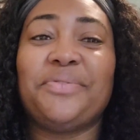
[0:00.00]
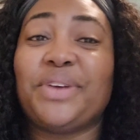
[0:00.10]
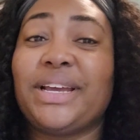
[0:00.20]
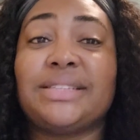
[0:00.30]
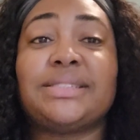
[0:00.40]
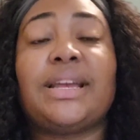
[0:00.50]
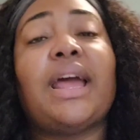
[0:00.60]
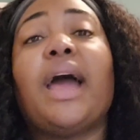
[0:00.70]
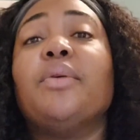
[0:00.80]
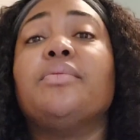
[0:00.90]
I read
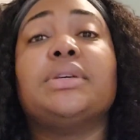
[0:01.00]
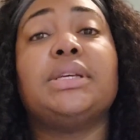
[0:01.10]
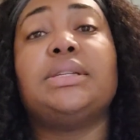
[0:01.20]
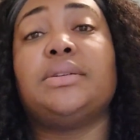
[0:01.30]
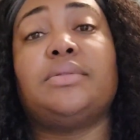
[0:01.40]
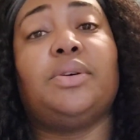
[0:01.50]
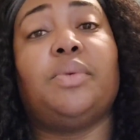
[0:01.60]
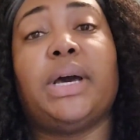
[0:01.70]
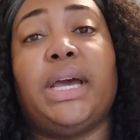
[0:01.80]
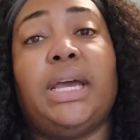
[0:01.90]
Frankenstein. I really don't know
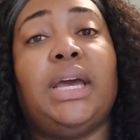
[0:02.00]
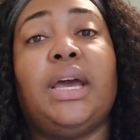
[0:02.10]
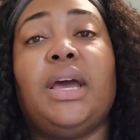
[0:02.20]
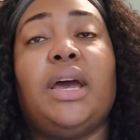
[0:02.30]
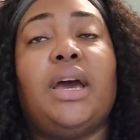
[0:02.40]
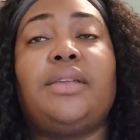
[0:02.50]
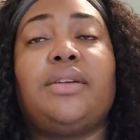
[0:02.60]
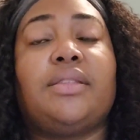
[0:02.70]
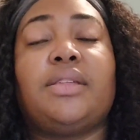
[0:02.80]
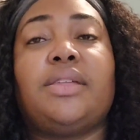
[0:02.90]
why I
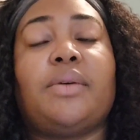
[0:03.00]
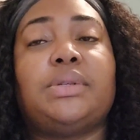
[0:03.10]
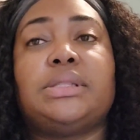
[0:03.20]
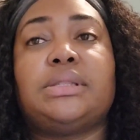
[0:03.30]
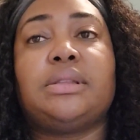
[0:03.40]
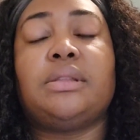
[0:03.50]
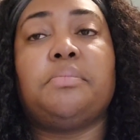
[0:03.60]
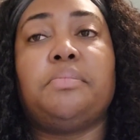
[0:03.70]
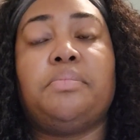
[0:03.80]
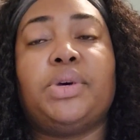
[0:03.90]
thought that that was
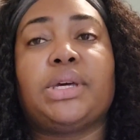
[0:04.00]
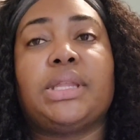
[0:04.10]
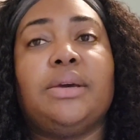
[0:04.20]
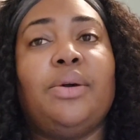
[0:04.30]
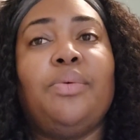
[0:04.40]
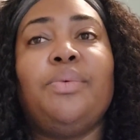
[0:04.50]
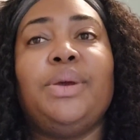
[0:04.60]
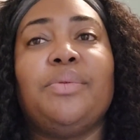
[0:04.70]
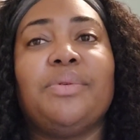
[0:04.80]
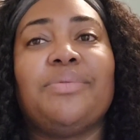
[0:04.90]
the book that
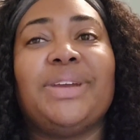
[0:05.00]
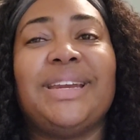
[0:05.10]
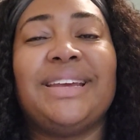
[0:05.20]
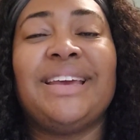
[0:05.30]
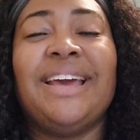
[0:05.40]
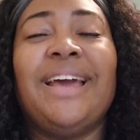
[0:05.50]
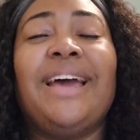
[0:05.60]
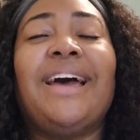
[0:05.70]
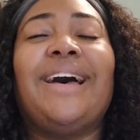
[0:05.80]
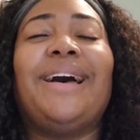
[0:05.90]
we were reading.
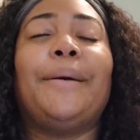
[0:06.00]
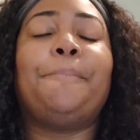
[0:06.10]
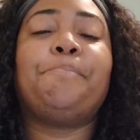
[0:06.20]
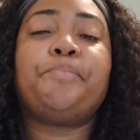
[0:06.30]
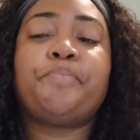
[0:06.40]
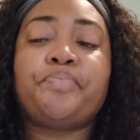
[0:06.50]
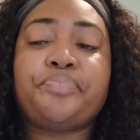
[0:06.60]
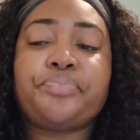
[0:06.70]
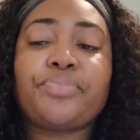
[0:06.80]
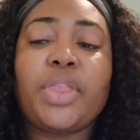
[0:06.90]
Um,
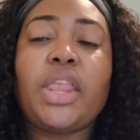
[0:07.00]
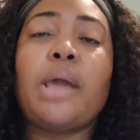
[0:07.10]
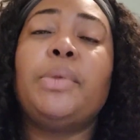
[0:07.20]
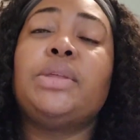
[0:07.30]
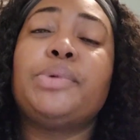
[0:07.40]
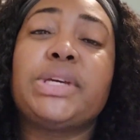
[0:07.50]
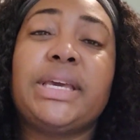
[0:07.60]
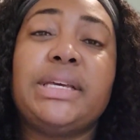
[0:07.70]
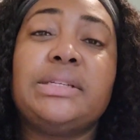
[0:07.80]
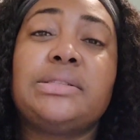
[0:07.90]
but the
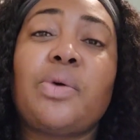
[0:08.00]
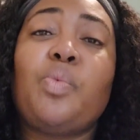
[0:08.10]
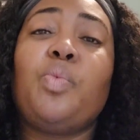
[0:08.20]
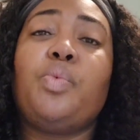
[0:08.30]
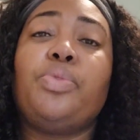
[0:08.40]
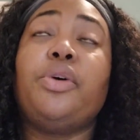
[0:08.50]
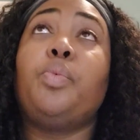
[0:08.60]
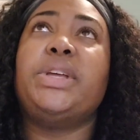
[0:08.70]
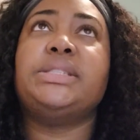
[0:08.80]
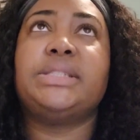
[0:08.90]
book is The
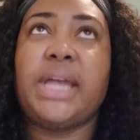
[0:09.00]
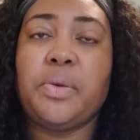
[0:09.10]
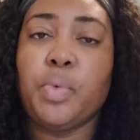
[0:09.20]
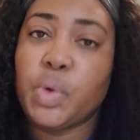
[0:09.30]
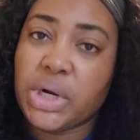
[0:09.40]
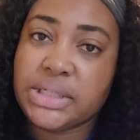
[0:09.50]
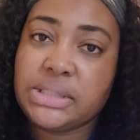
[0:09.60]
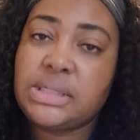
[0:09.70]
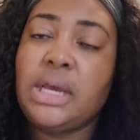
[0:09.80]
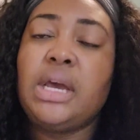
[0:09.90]
Wednesday
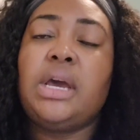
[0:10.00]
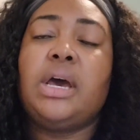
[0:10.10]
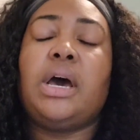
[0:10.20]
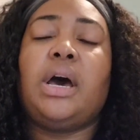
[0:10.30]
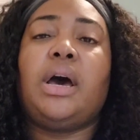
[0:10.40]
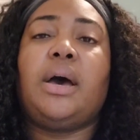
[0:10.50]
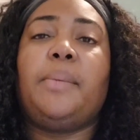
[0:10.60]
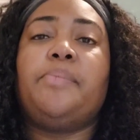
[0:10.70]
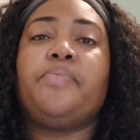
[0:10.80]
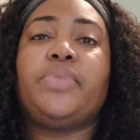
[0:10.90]
Wars.
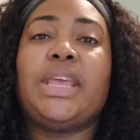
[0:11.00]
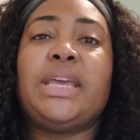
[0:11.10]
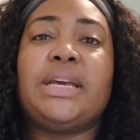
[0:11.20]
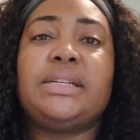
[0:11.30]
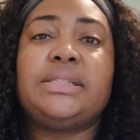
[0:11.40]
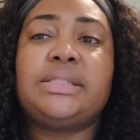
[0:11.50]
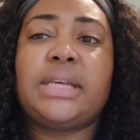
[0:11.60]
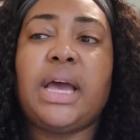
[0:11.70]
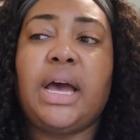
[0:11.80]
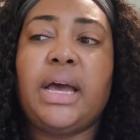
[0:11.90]
Um,
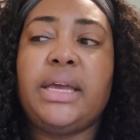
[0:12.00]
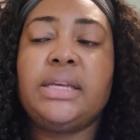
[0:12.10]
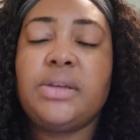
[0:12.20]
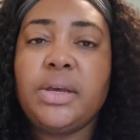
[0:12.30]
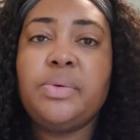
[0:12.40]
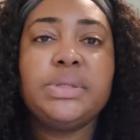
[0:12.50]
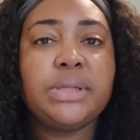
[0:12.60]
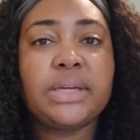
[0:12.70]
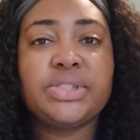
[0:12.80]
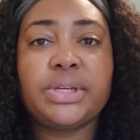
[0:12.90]
and uh, it, it,
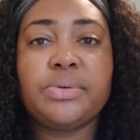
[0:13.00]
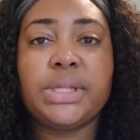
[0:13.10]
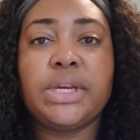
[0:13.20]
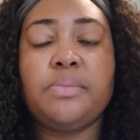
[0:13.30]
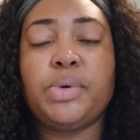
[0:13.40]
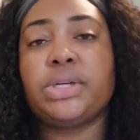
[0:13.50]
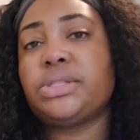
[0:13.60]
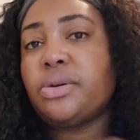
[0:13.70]
was actually a really good book.